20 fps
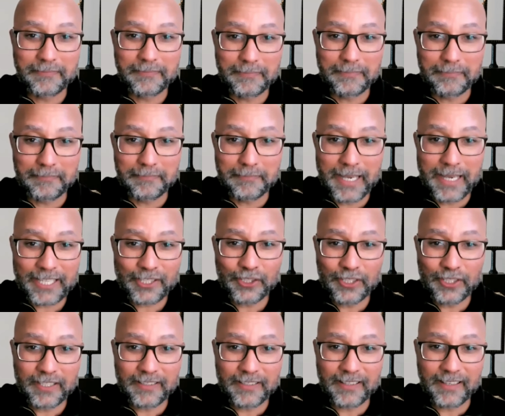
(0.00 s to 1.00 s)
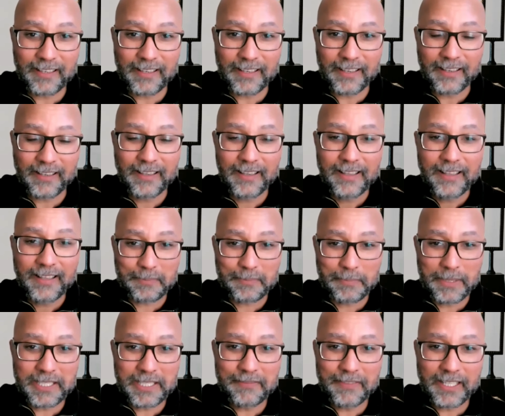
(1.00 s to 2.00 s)
matching their
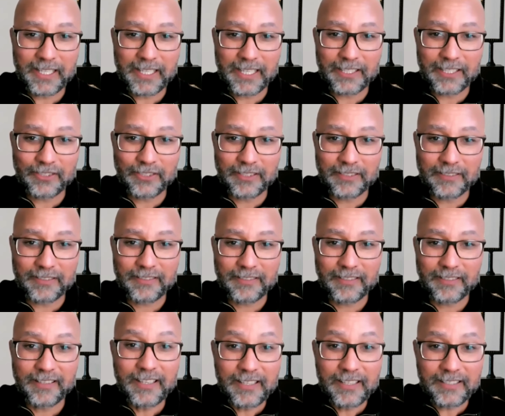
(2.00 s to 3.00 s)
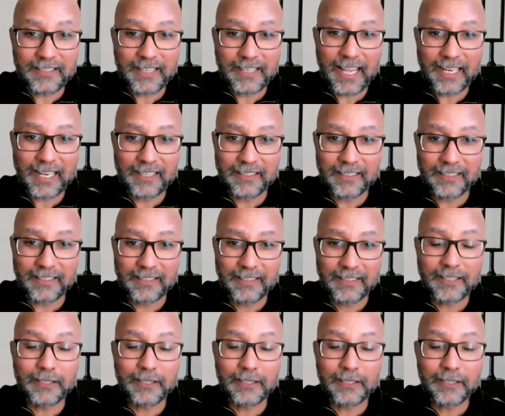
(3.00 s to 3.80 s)
specifications exactly,